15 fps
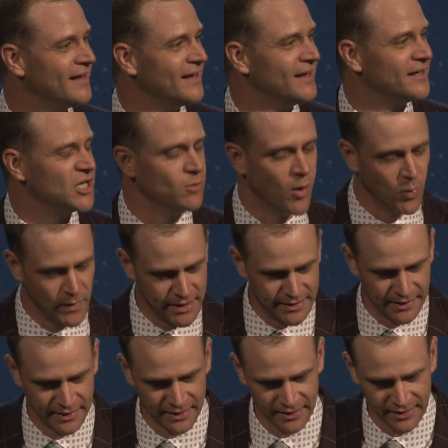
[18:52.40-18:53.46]
You won't win.
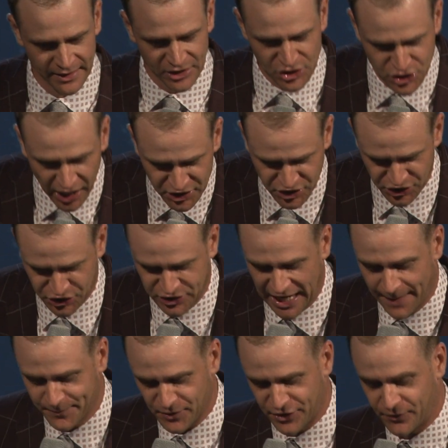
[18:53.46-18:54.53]
Judges
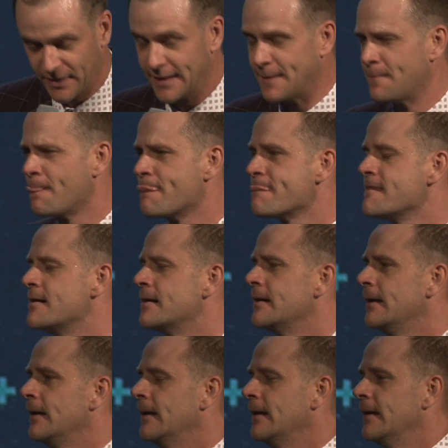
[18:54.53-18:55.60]
chapter 3.
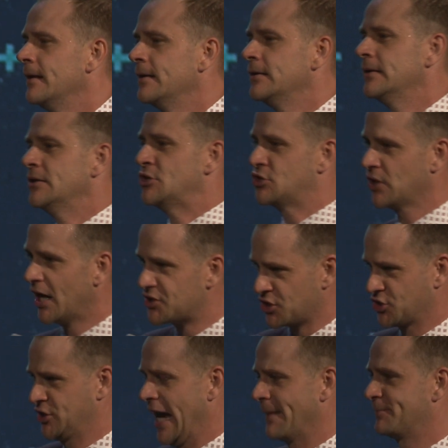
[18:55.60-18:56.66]
Judges
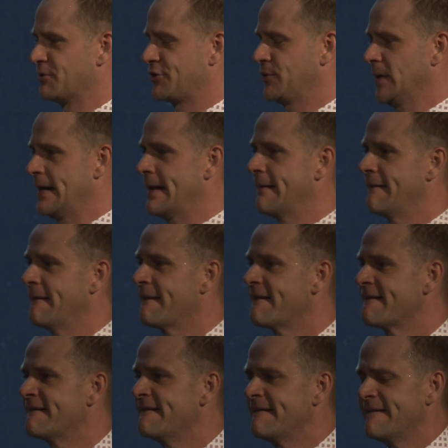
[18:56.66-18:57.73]
chapter 3,
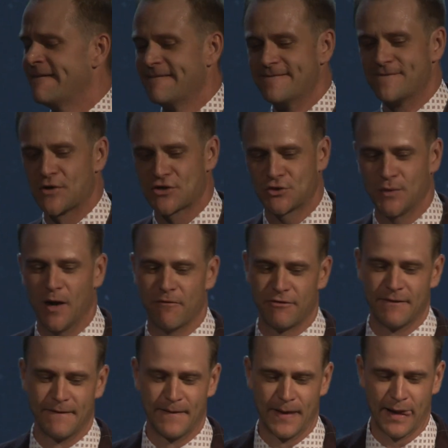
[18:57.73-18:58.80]
verse 12.
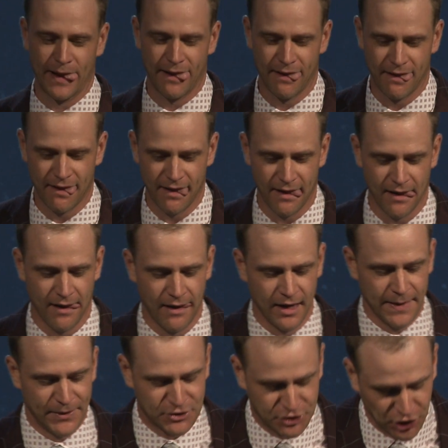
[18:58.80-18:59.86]

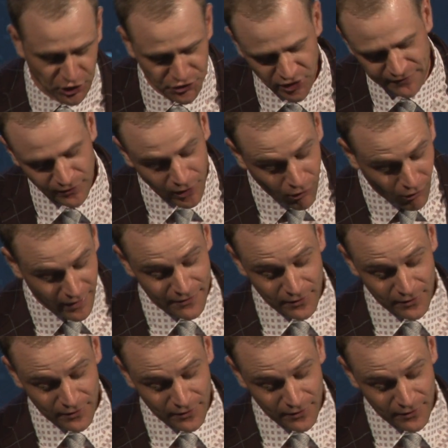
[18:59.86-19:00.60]
The children of the